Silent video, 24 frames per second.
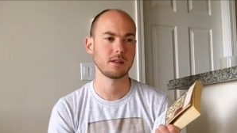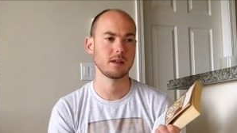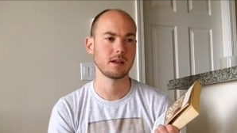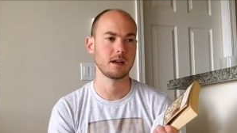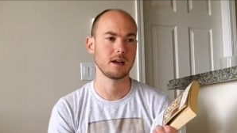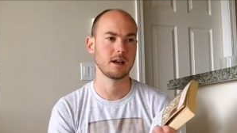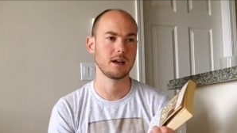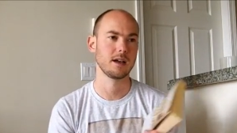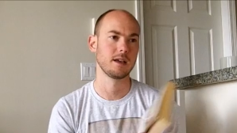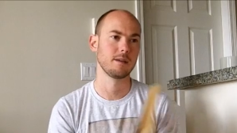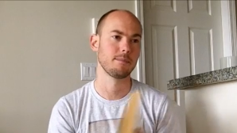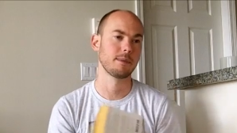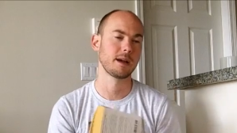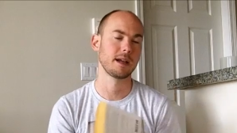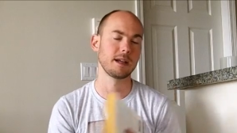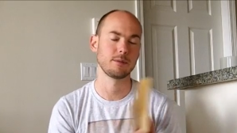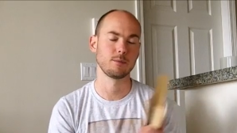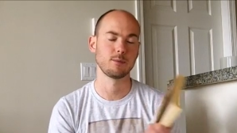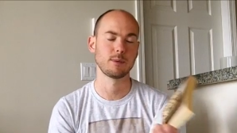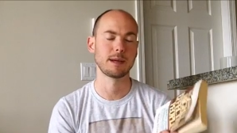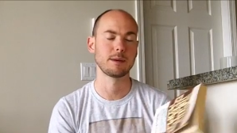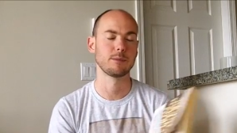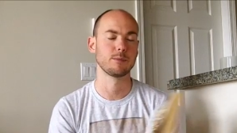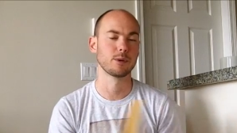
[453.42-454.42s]

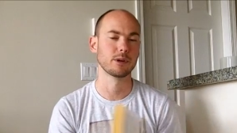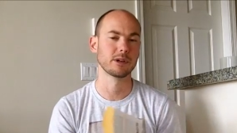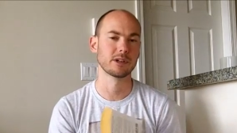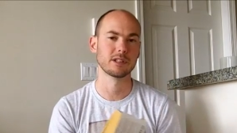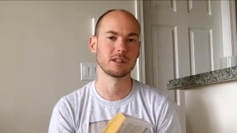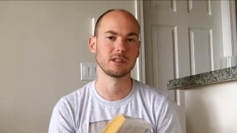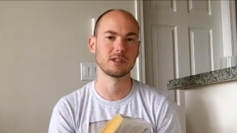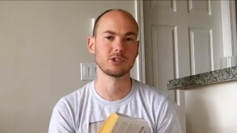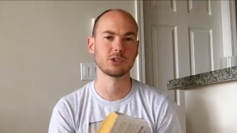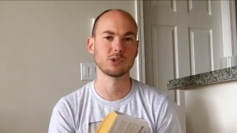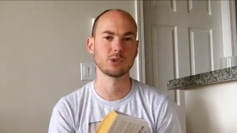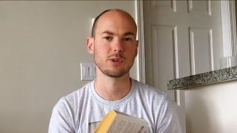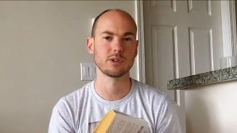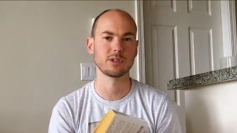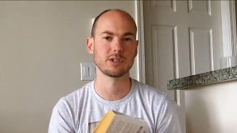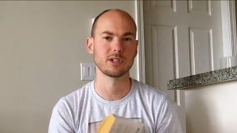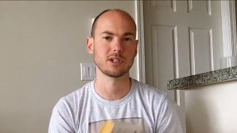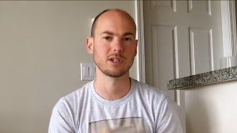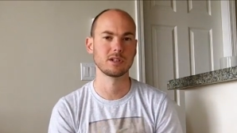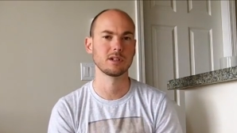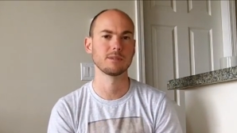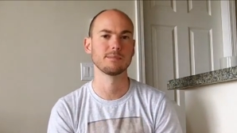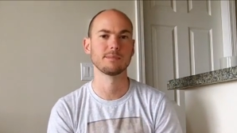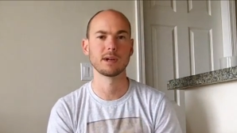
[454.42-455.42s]
it might work in the short
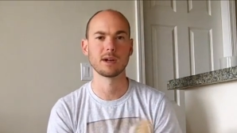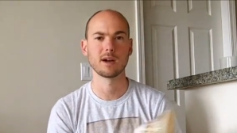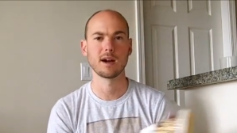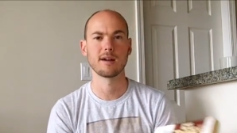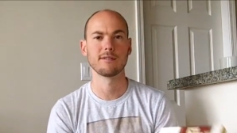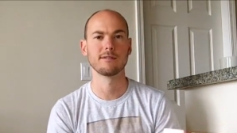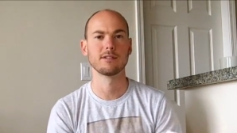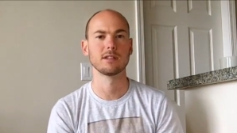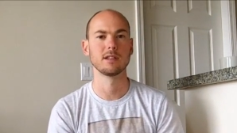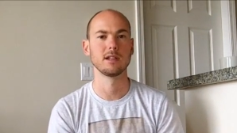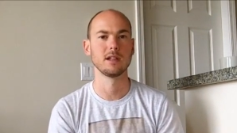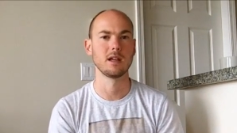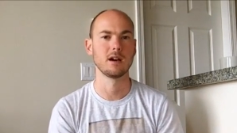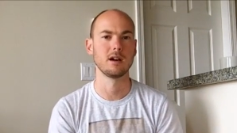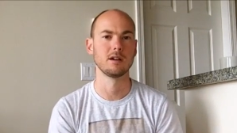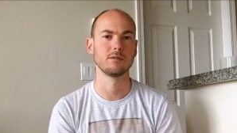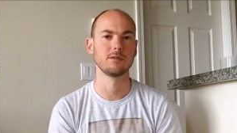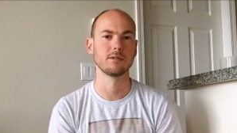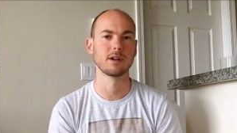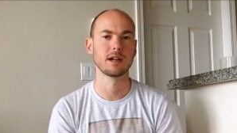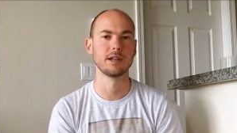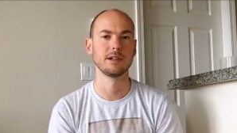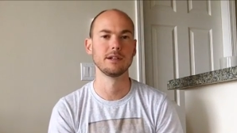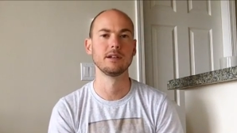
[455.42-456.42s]
term, but over the
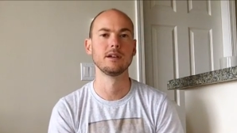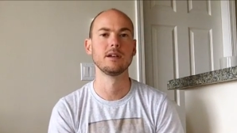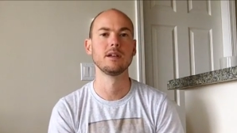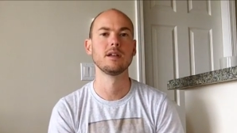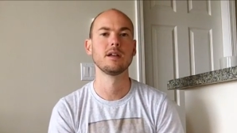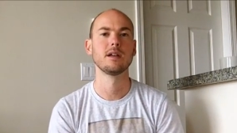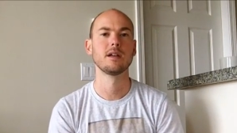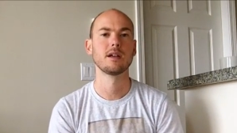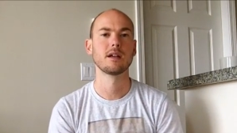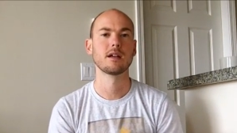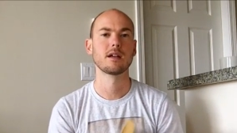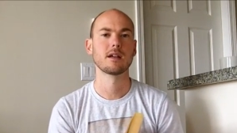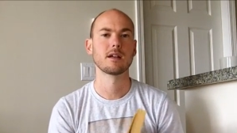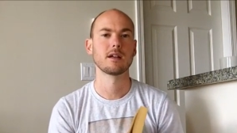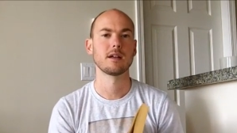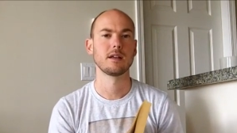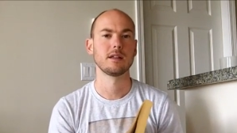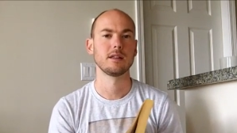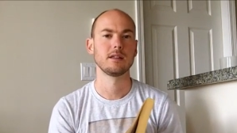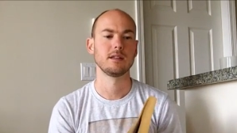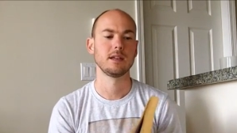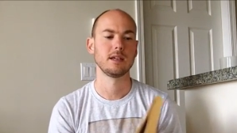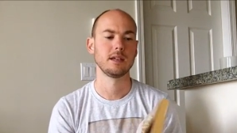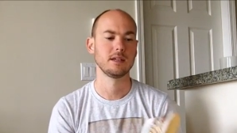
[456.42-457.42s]
long run,
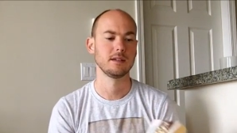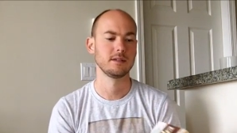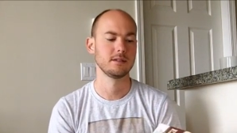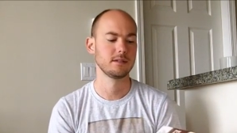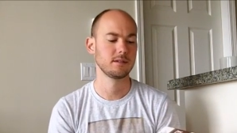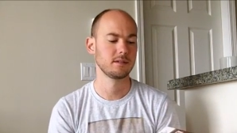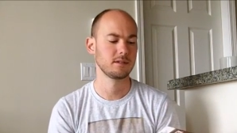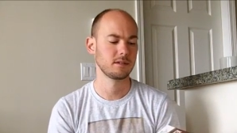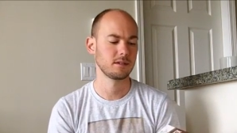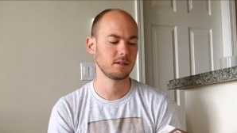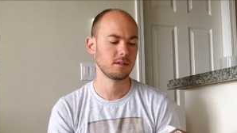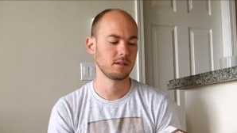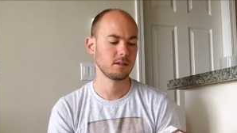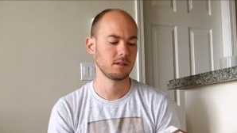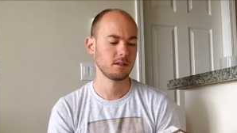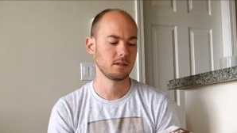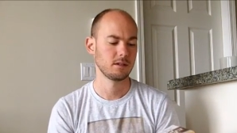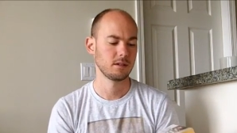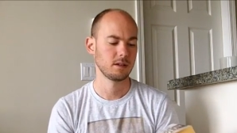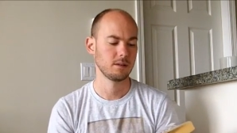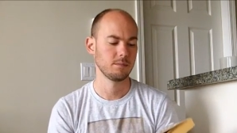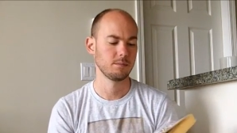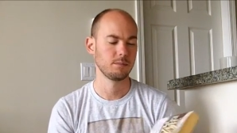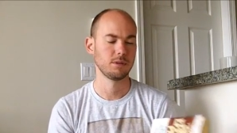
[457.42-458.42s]
his
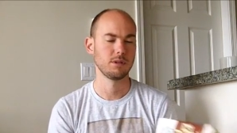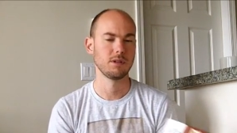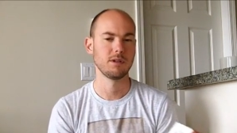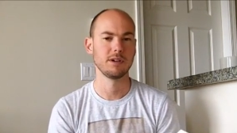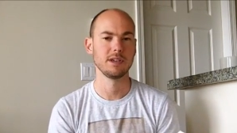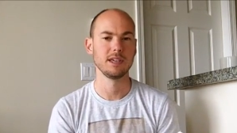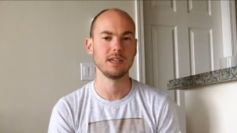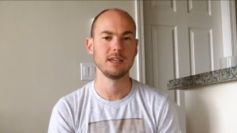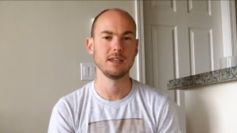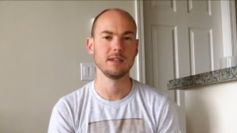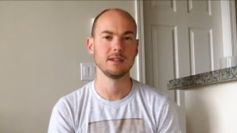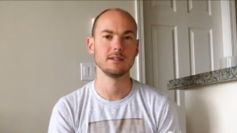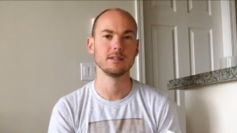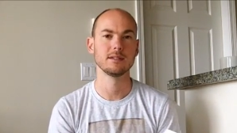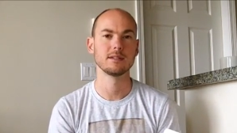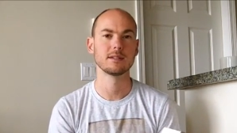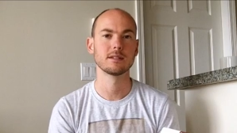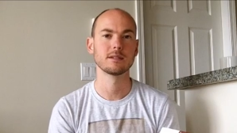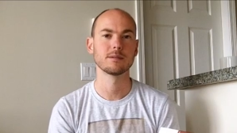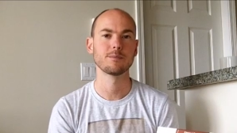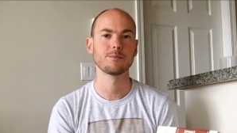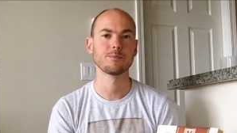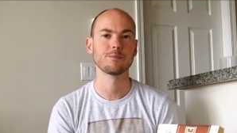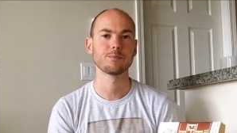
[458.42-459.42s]

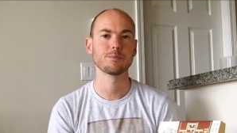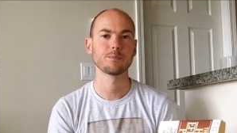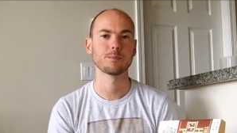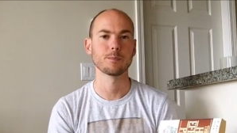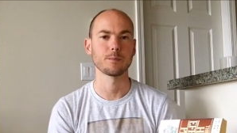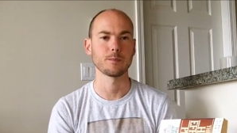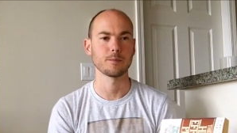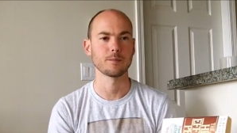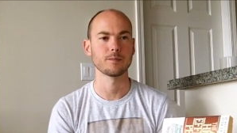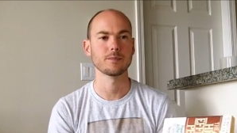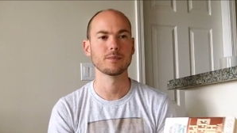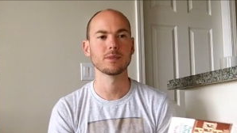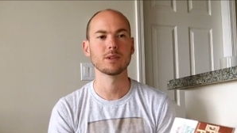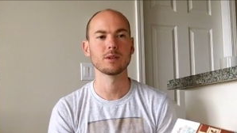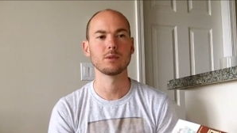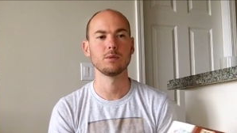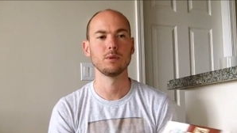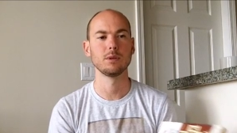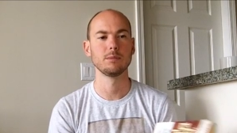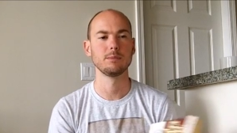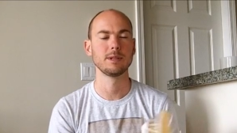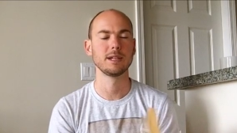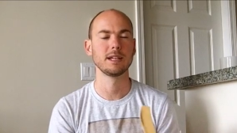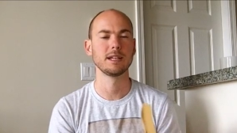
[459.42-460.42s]
employees
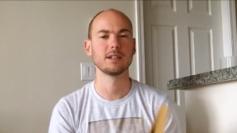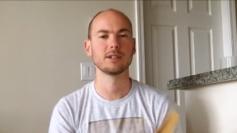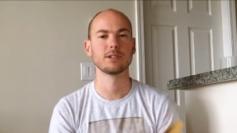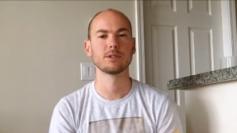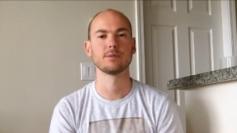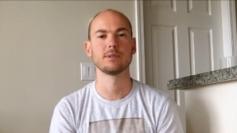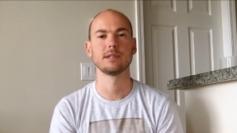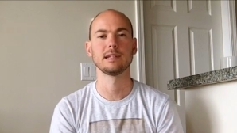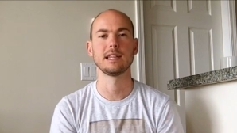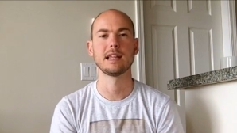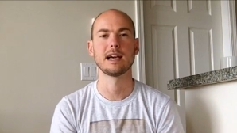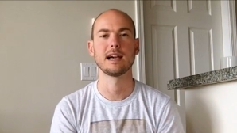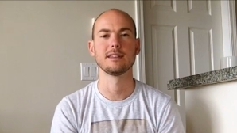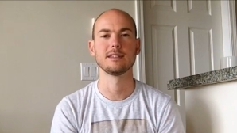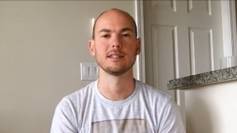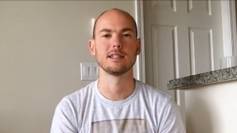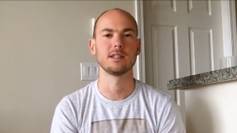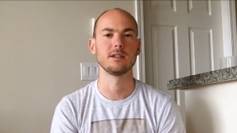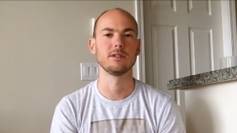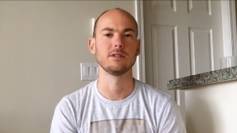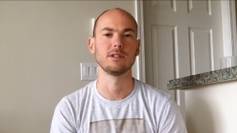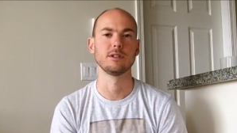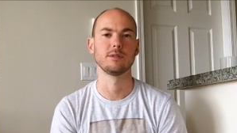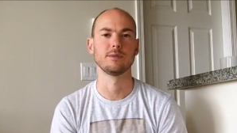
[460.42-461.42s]
will begin to realize that
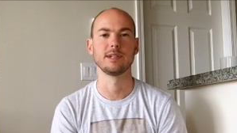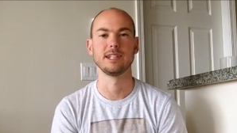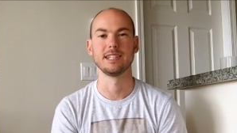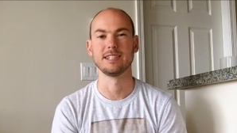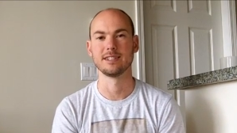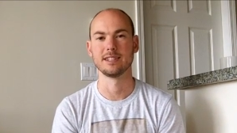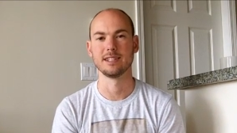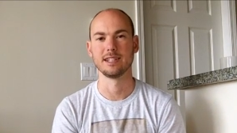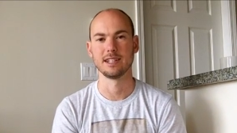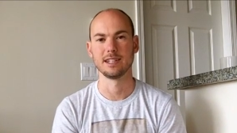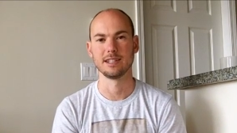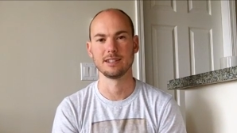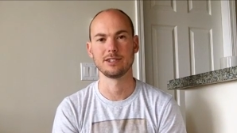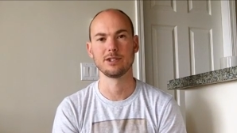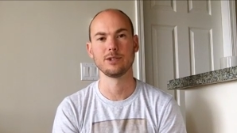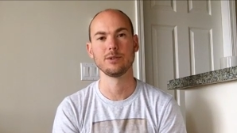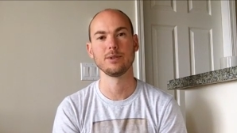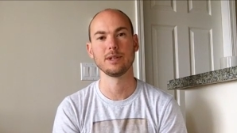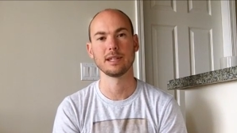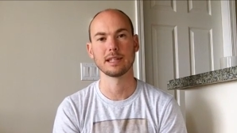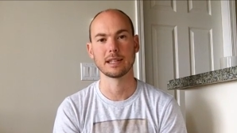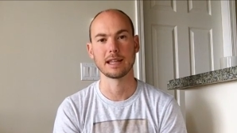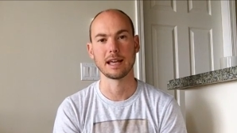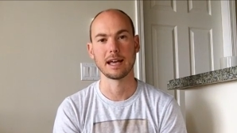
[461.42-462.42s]
the only reason he's
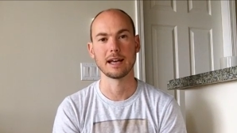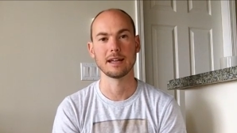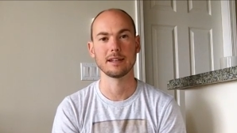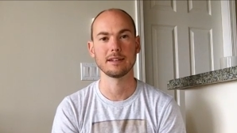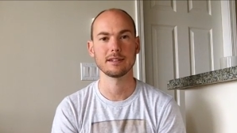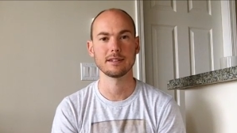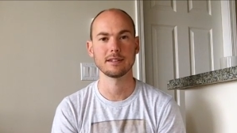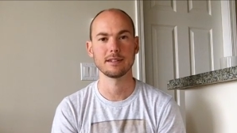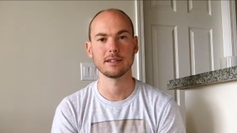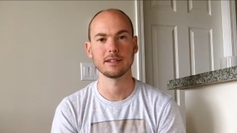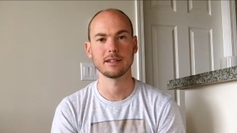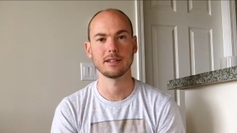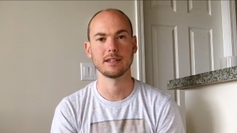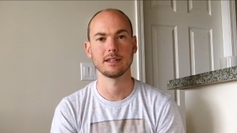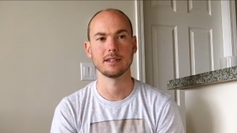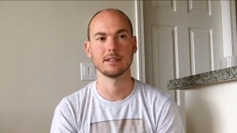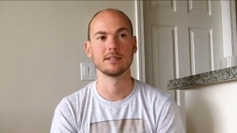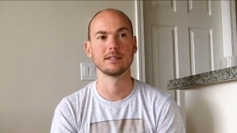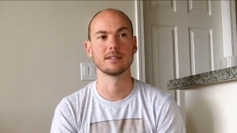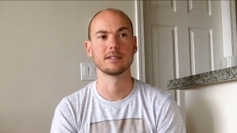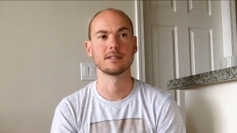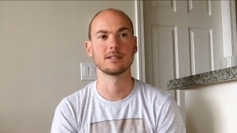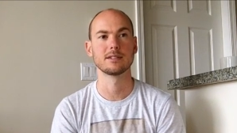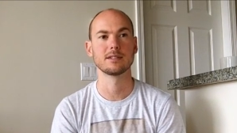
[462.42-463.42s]
doing that
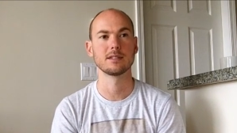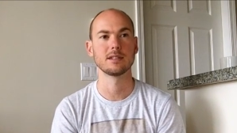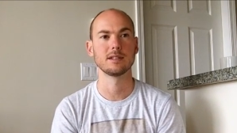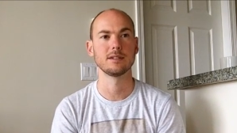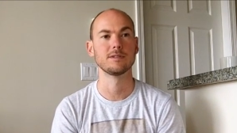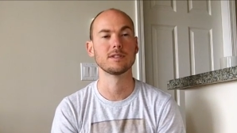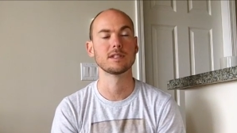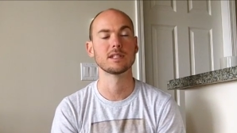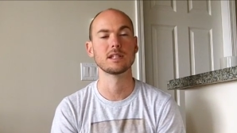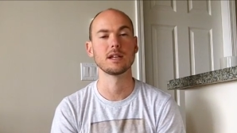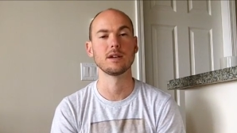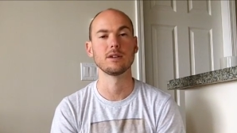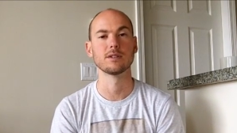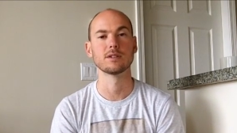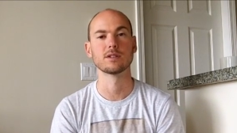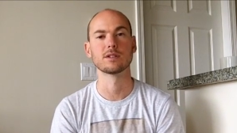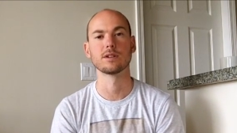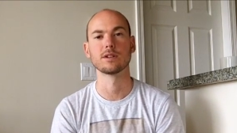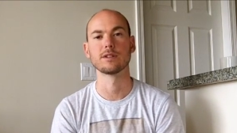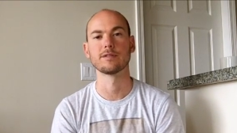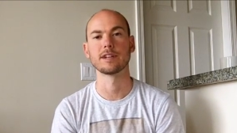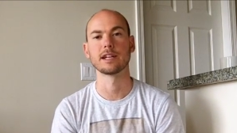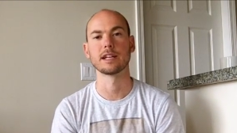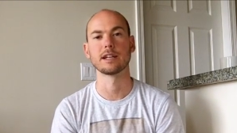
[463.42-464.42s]
is
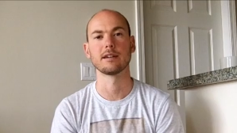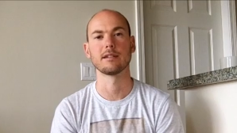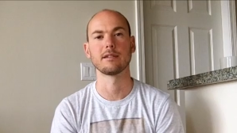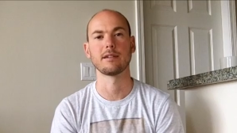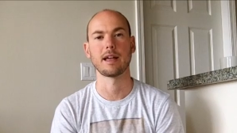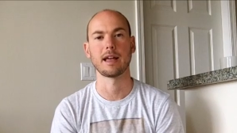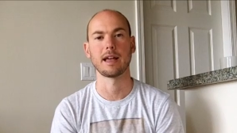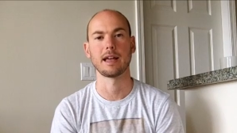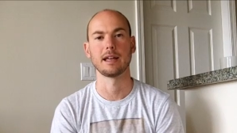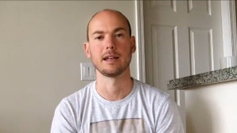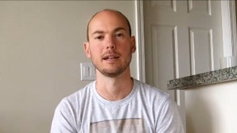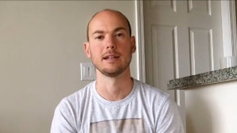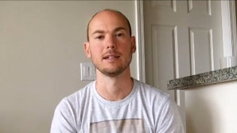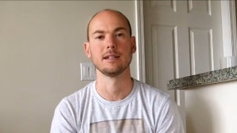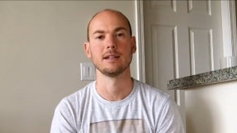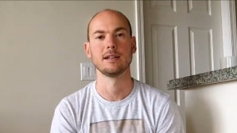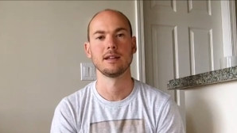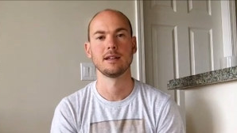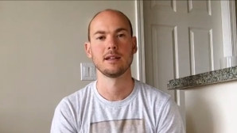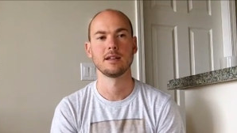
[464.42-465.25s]
self-serving, and